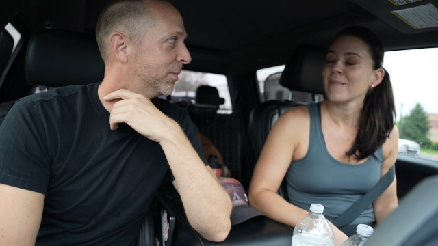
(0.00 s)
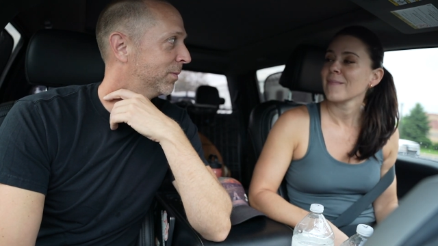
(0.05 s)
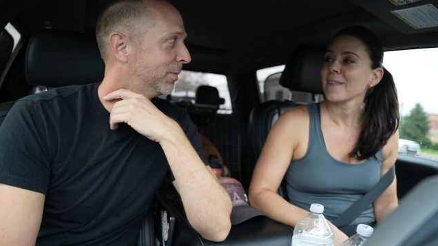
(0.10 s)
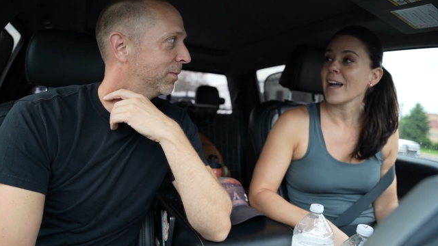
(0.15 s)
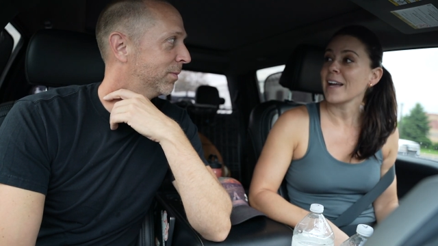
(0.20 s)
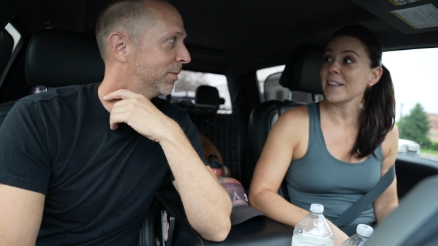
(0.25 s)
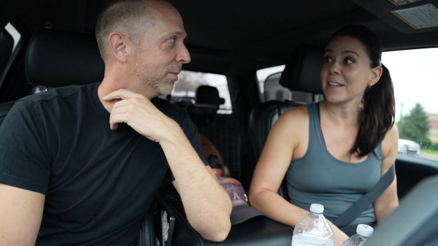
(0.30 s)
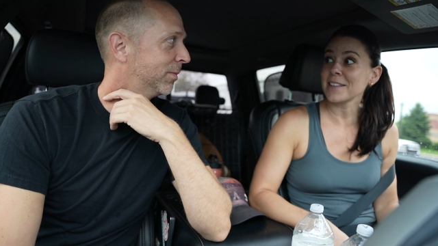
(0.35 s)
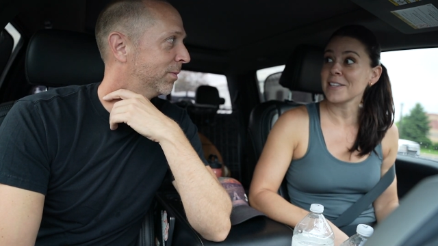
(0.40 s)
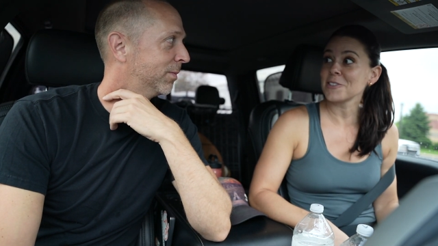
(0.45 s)
Speaker 1: I
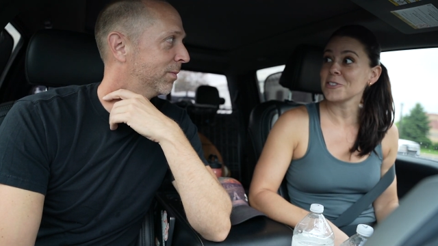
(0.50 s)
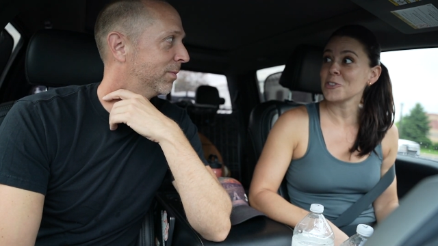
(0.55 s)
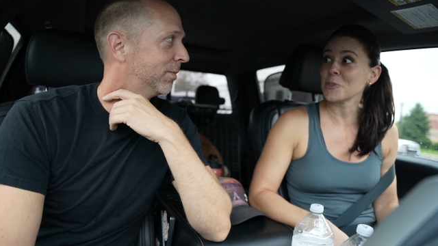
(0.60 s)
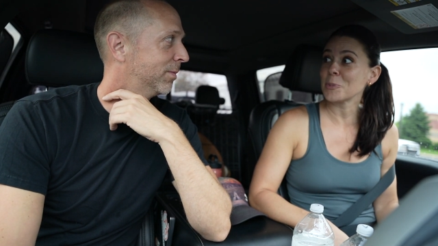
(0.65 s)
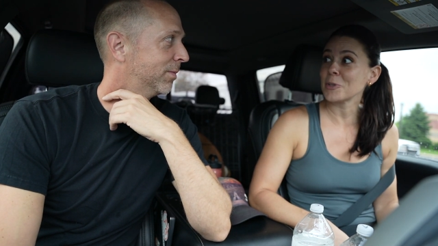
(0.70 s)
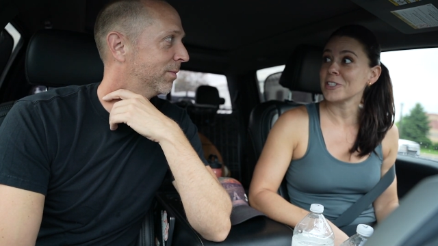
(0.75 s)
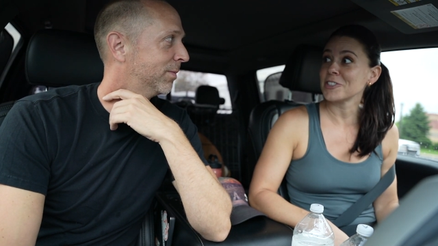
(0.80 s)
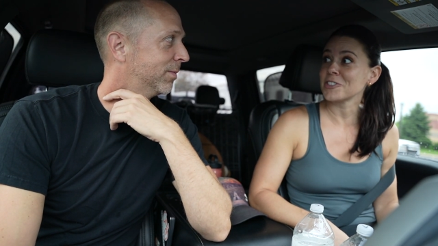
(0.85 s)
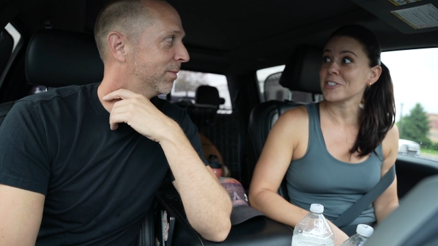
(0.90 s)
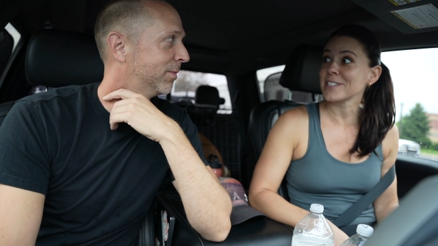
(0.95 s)
thought that was
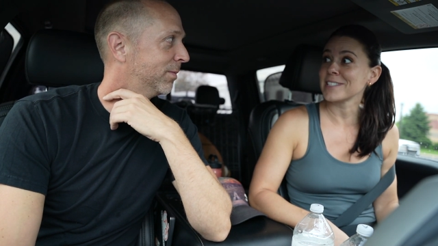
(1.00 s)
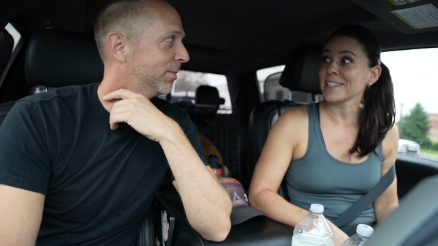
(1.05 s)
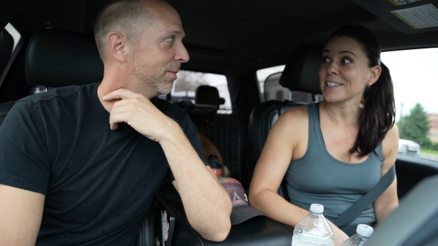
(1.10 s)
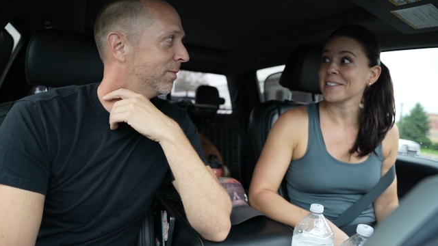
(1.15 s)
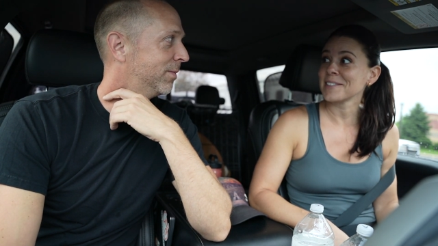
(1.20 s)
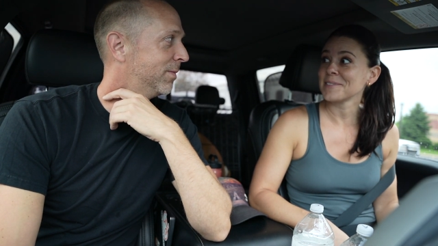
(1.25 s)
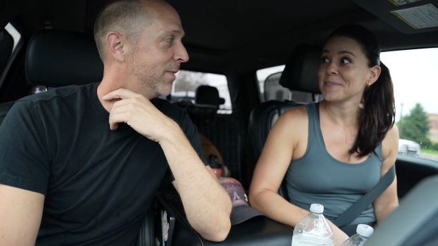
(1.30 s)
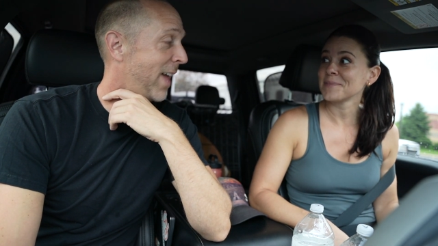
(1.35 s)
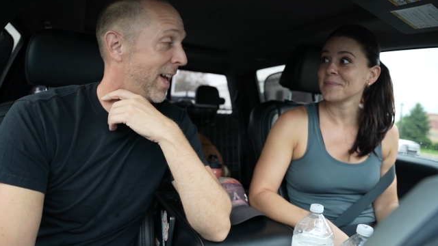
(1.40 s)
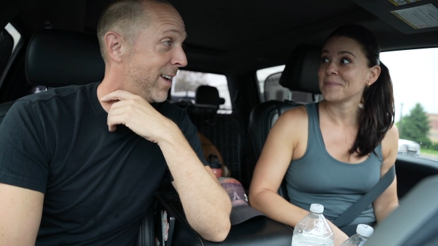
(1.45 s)
super interesting.
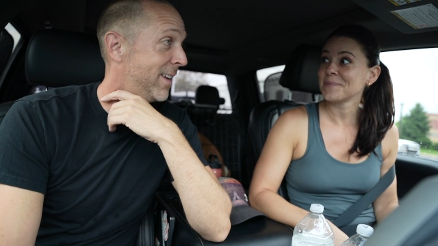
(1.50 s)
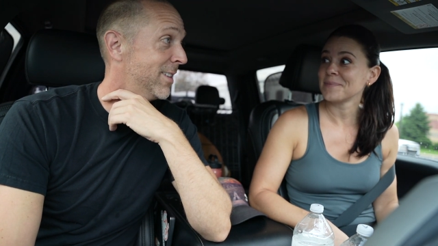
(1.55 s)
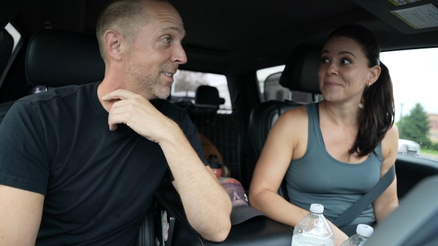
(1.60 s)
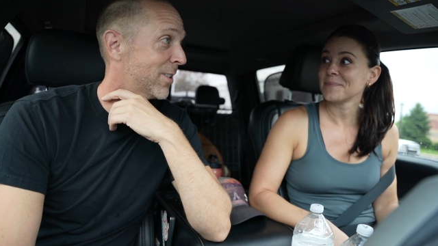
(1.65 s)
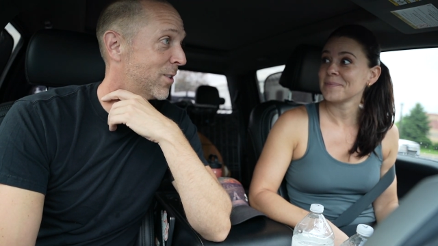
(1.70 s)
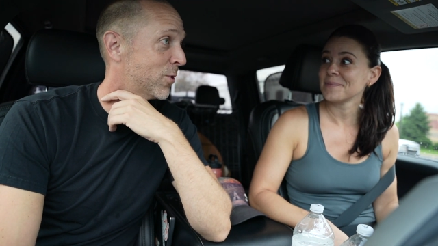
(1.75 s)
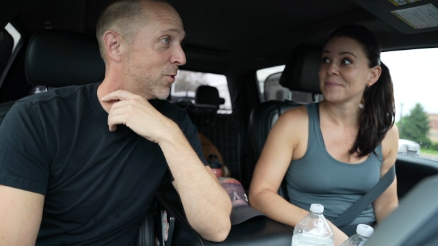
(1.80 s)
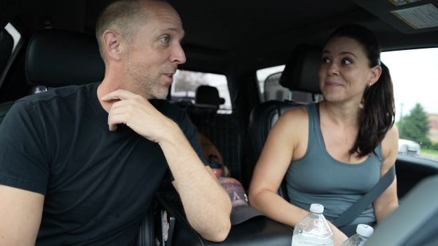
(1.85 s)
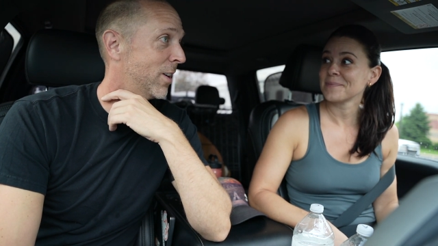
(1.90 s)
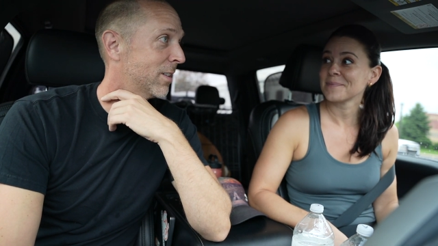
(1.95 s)
Speaker 2: That is
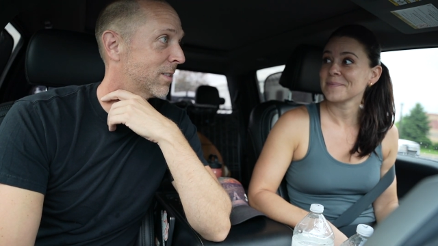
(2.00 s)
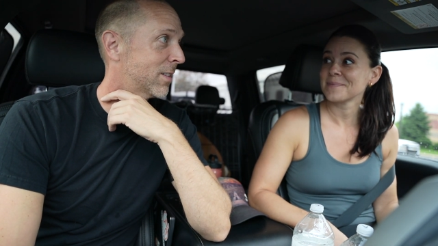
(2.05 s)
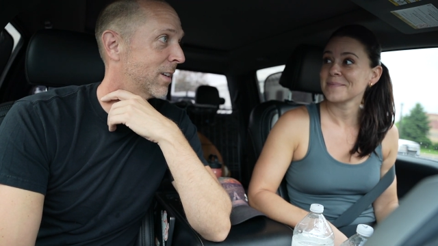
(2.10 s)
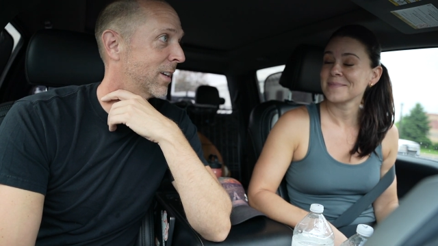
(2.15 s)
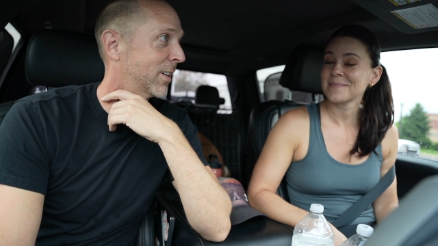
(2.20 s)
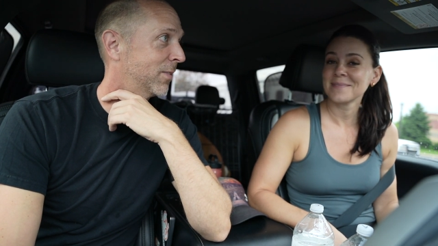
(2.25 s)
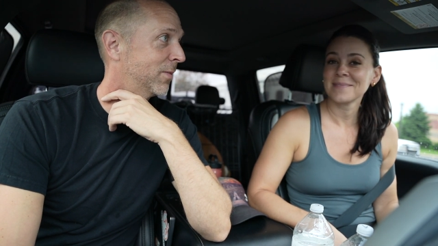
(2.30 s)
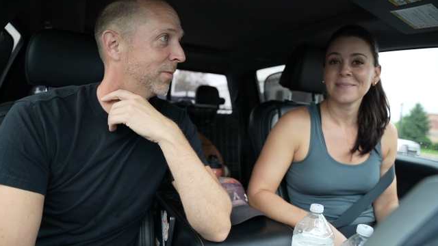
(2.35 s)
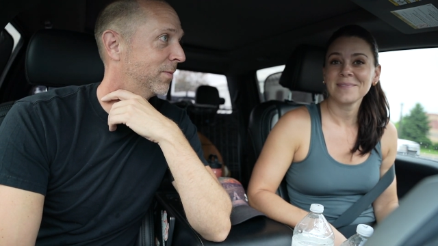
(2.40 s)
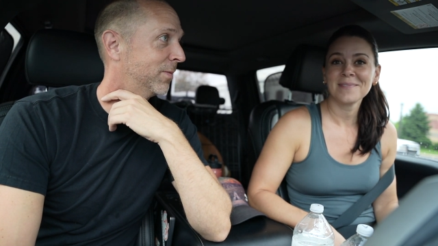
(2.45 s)

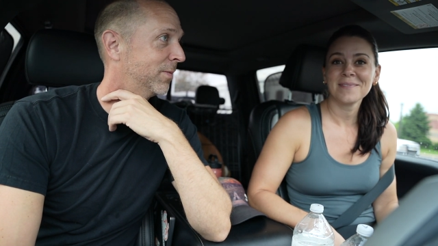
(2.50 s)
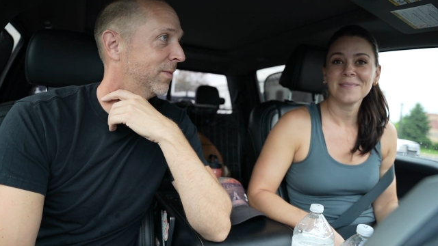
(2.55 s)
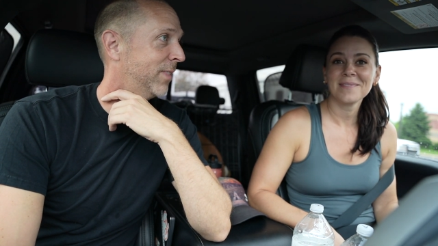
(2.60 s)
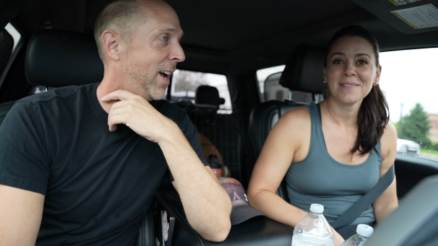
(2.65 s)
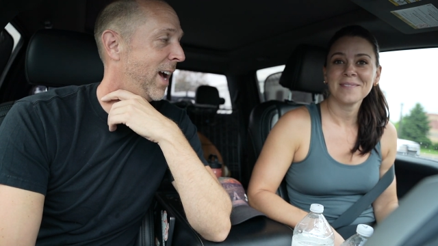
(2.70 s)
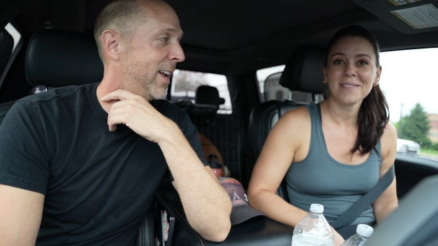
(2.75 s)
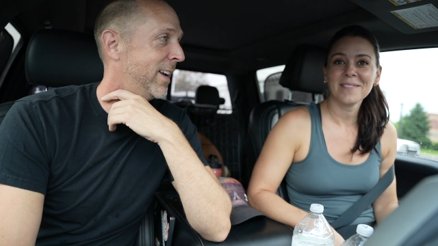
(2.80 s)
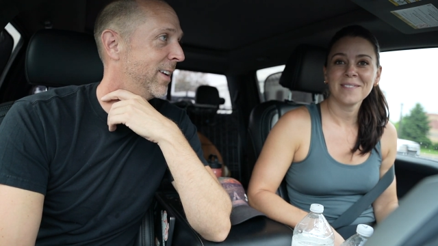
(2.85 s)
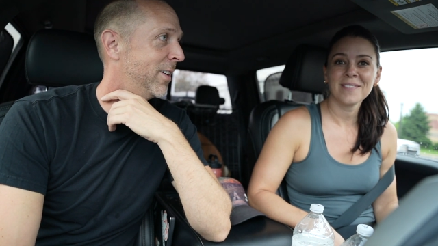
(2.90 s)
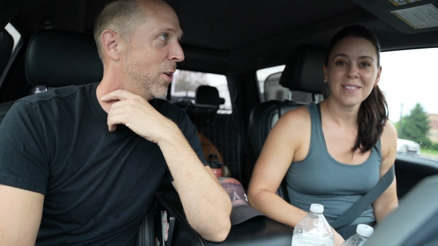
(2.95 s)
interesting.
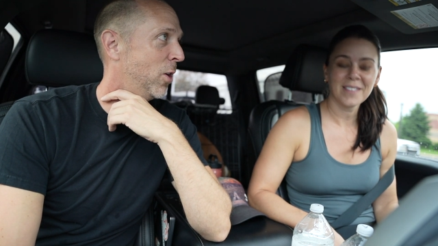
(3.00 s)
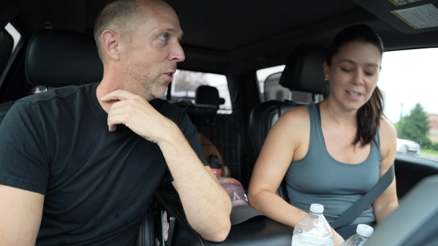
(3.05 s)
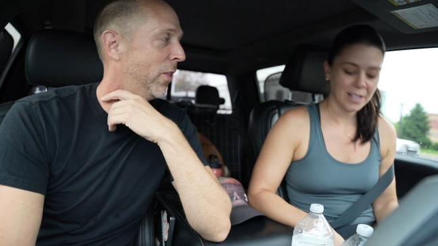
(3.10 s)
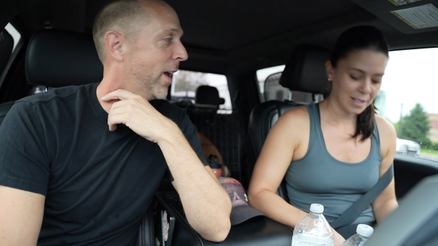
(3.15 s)
I didn't know